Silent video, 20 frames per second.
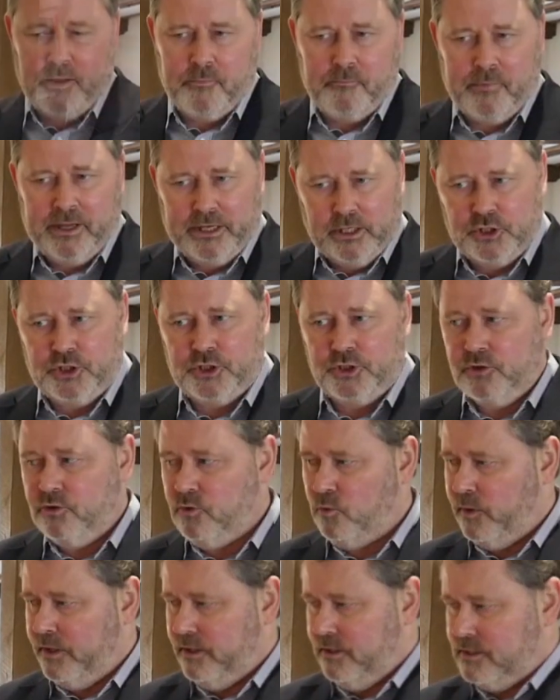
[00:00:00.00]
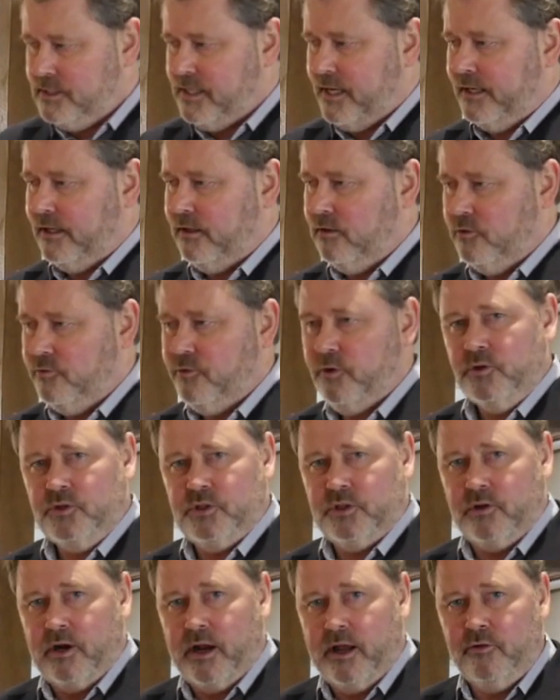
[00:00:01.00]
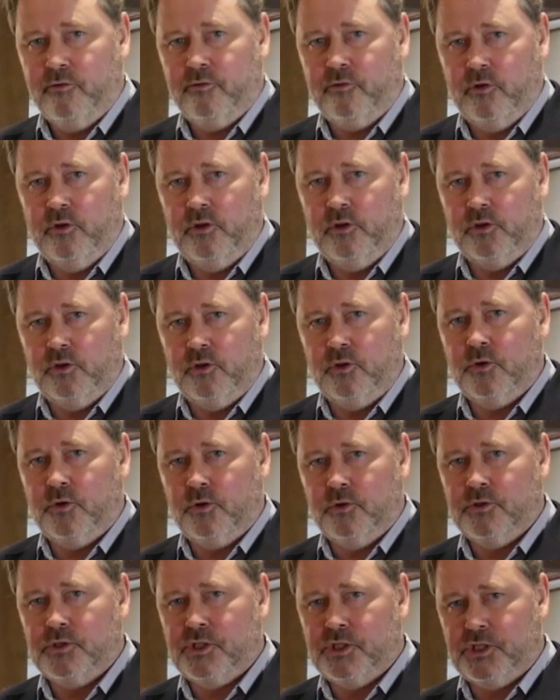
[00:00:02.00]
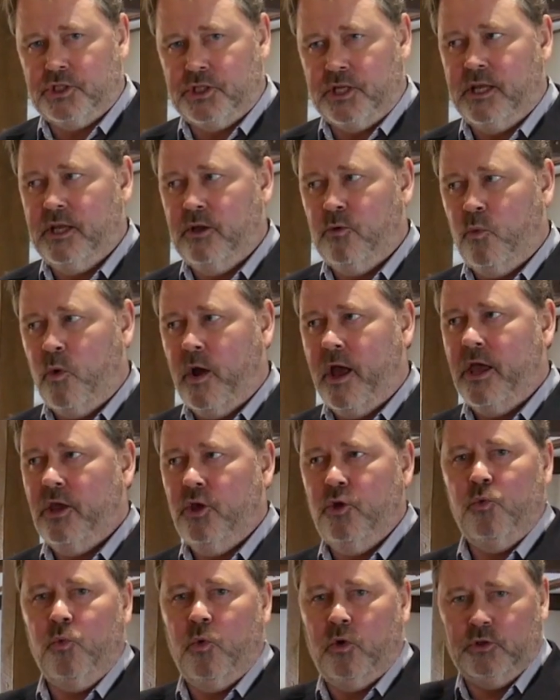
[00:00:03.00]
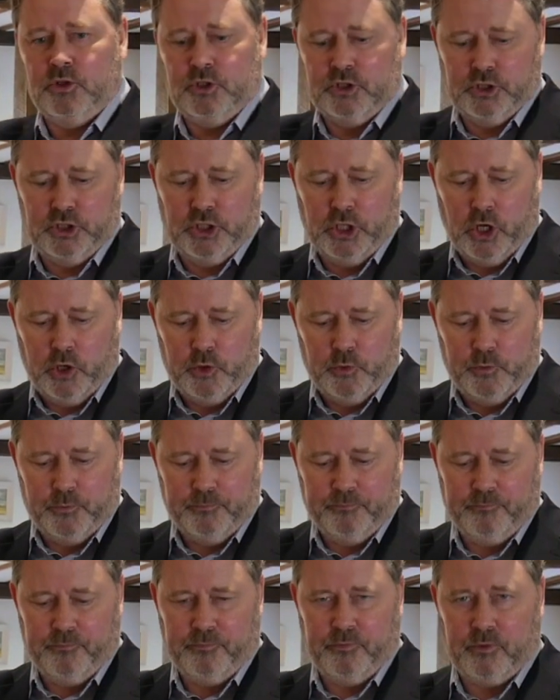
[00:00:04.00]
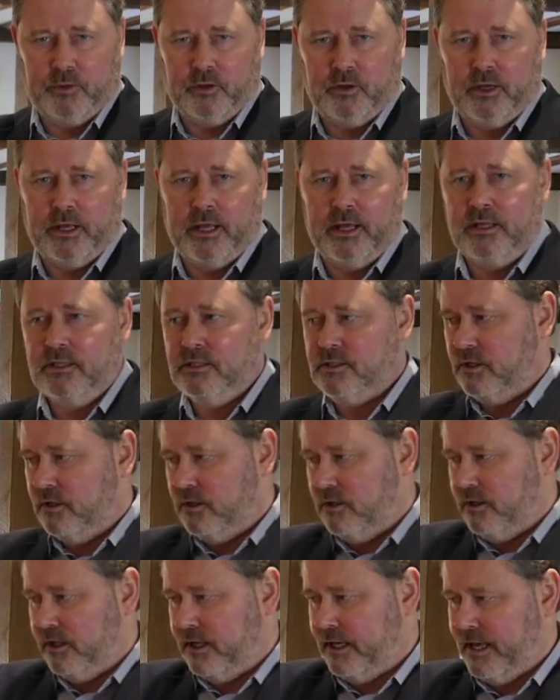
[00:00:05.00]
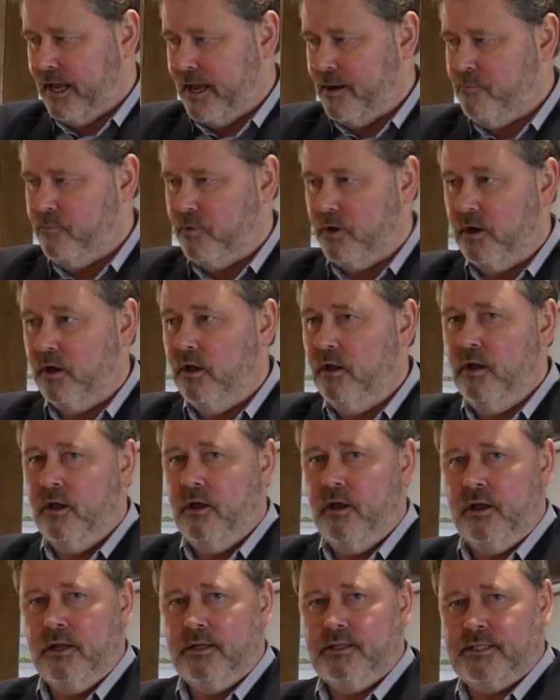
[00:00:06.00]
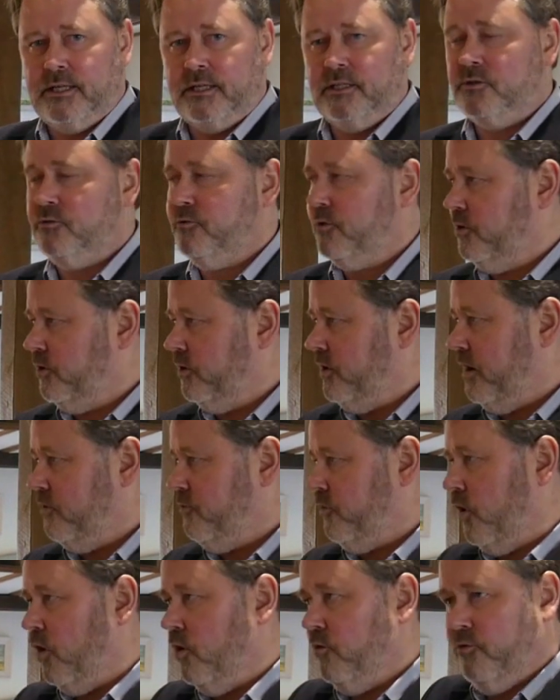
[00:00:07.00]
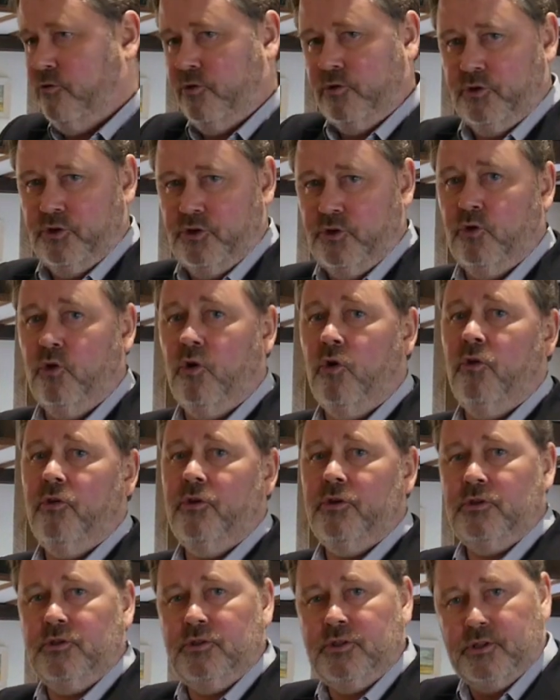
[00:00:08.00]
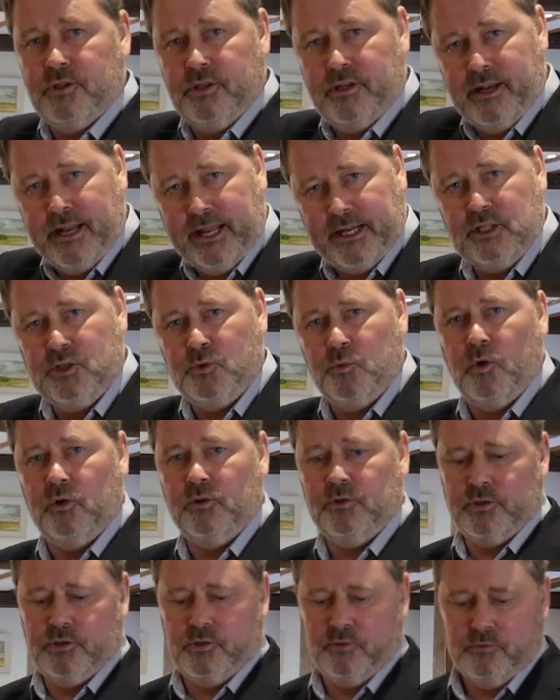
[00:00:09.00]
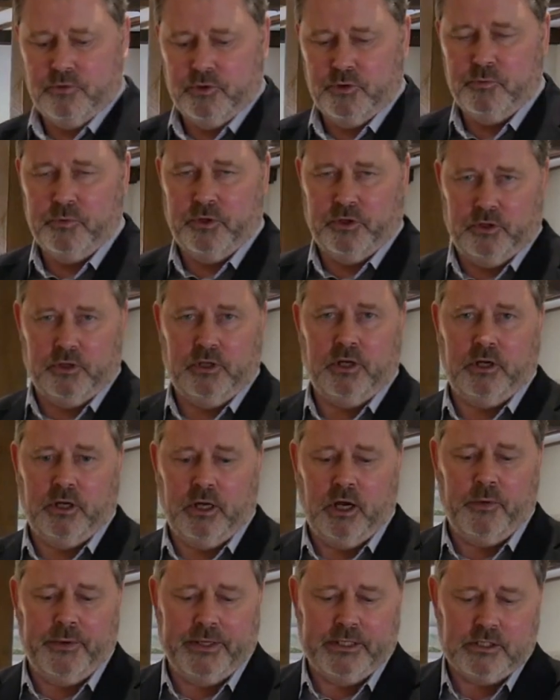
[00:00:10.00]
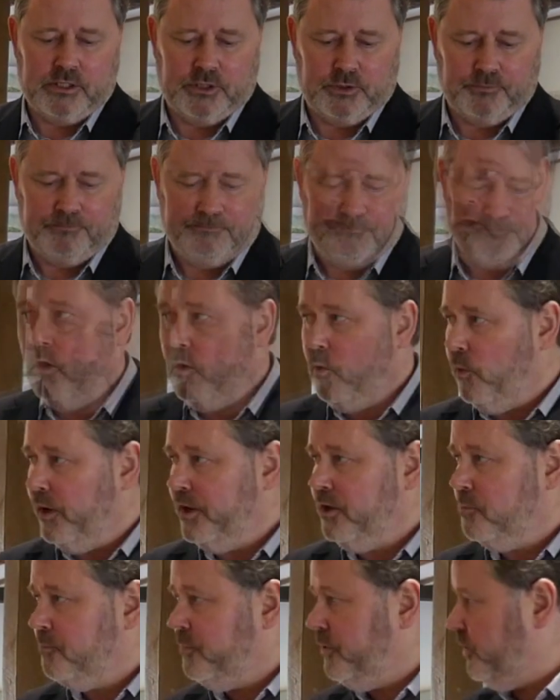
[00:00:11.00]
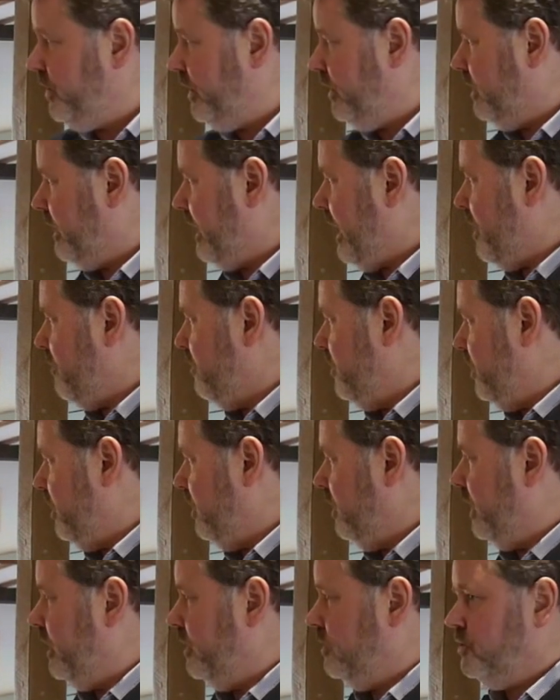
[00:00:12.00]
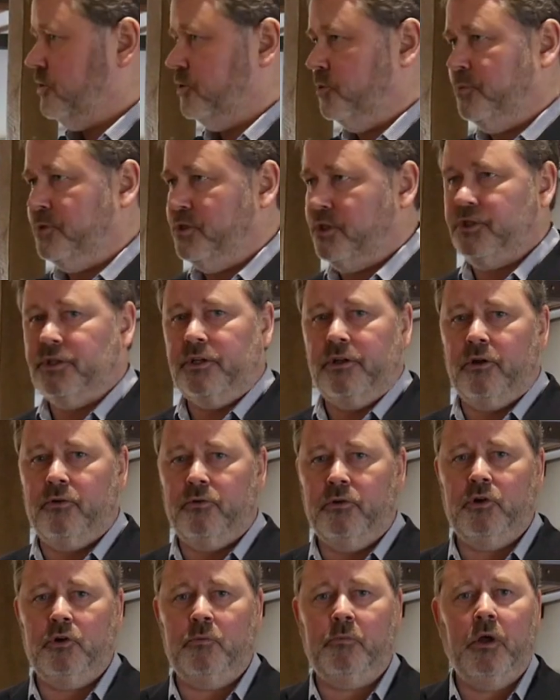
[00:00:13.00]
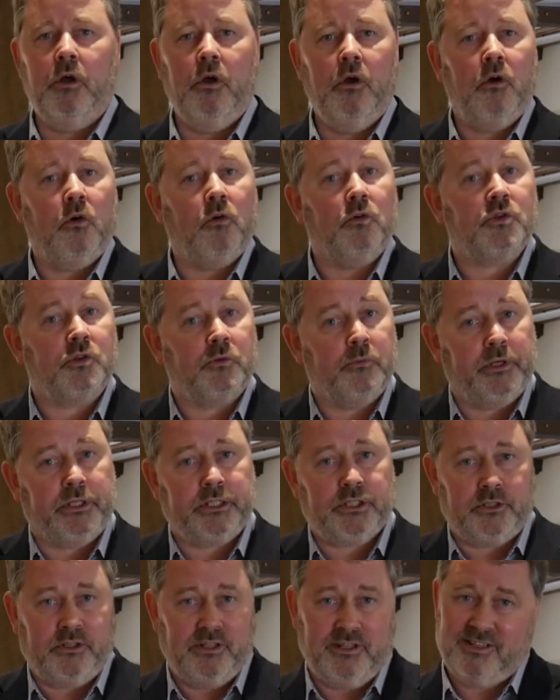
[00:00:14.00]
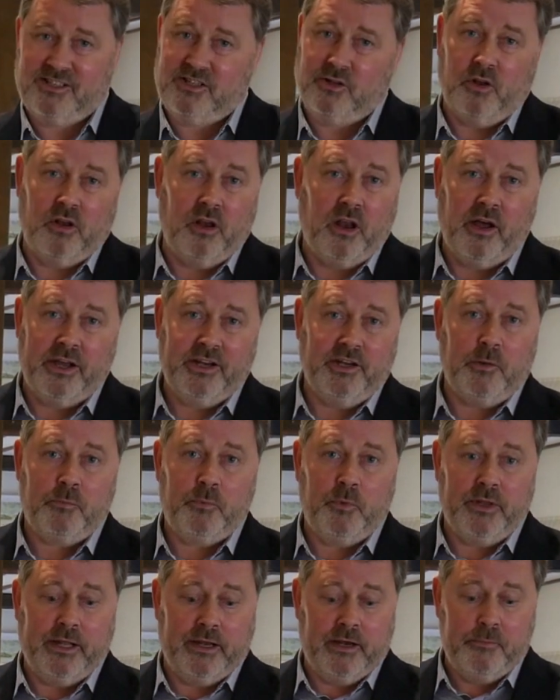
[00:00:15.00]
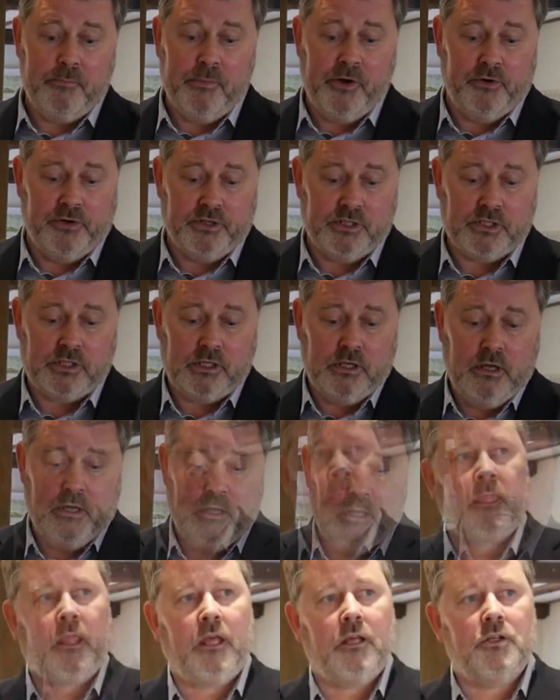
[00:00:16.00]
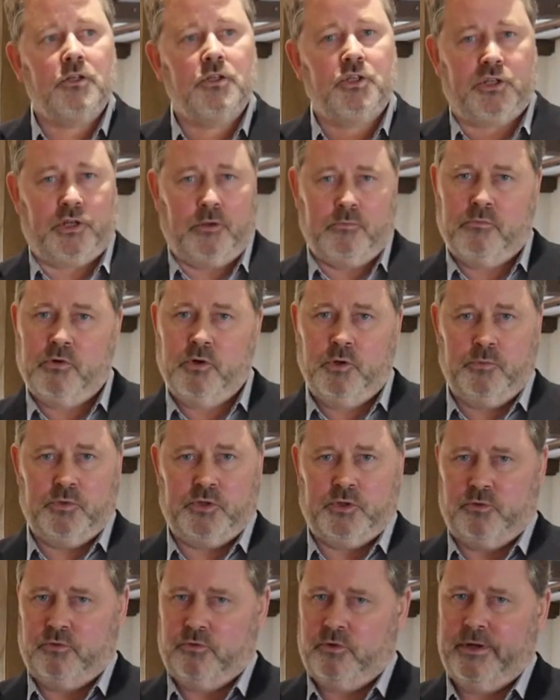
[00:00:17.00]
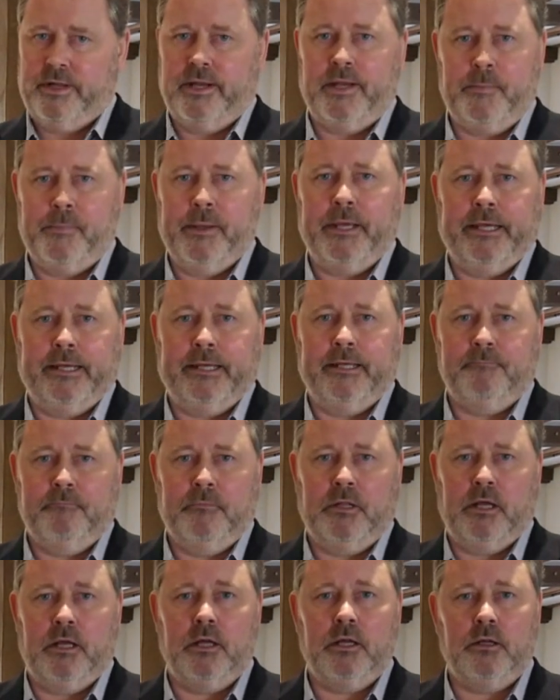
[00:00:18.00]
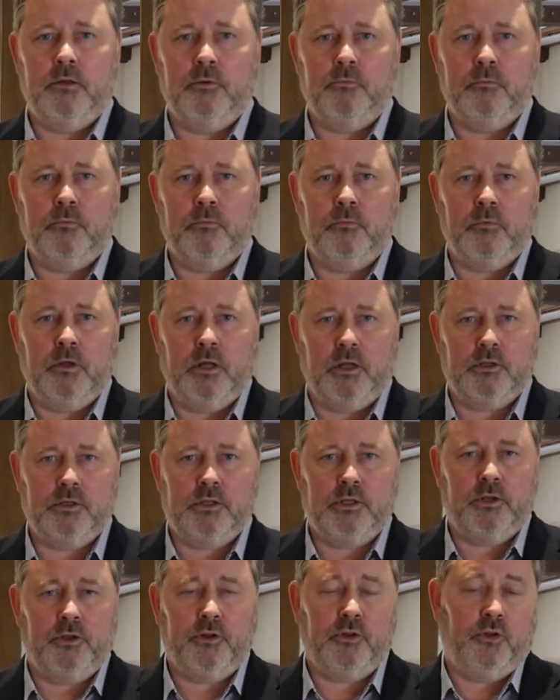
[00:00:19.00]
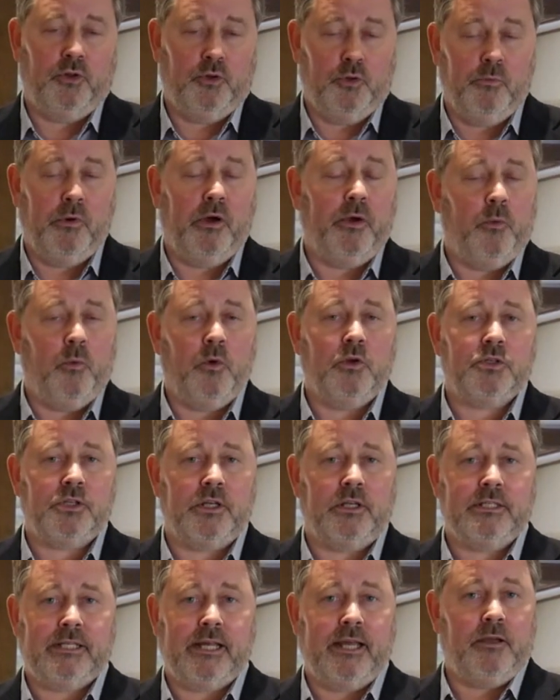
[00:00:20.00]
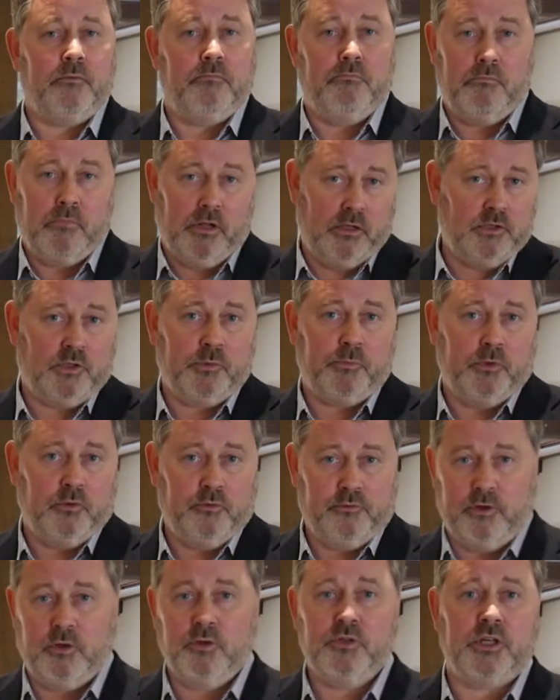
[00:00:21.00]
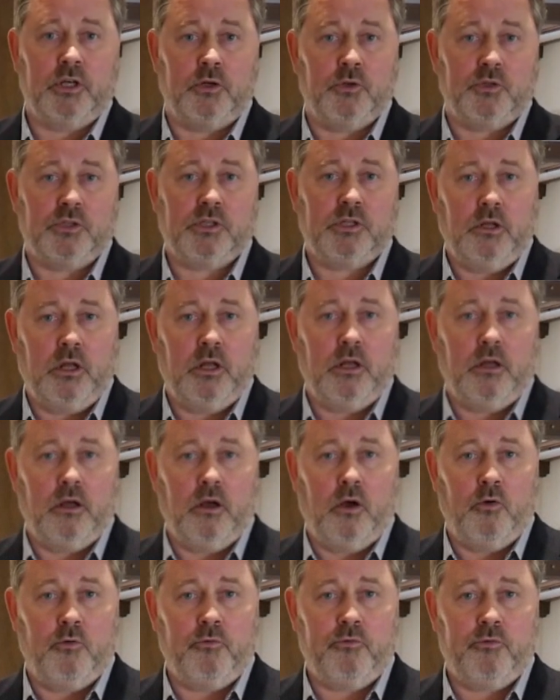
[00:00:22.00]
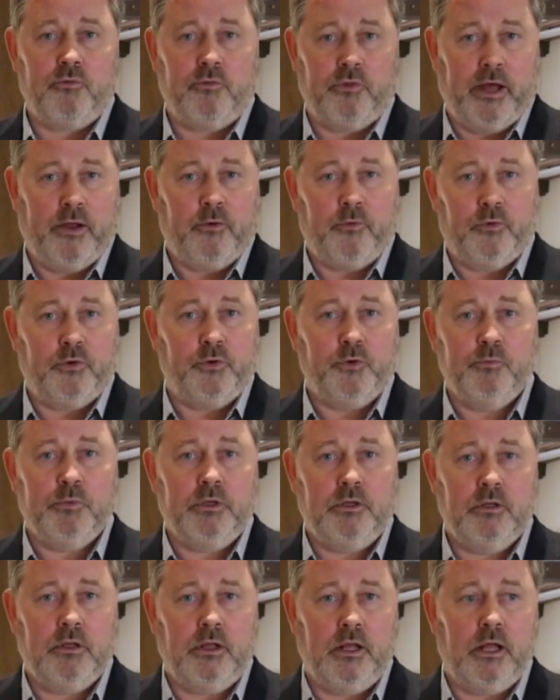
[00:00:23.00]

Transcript: Make sure that when you're taking the photograph you can see where you want to go, okay, so that the camera takes a photograph of the door that's the next one to the room that you're going to go into. When you're putting the camera into position in a room, also make sure that it's not lined up with any mirrors. Some rooms are really big, and you might want to take multiple photos of that room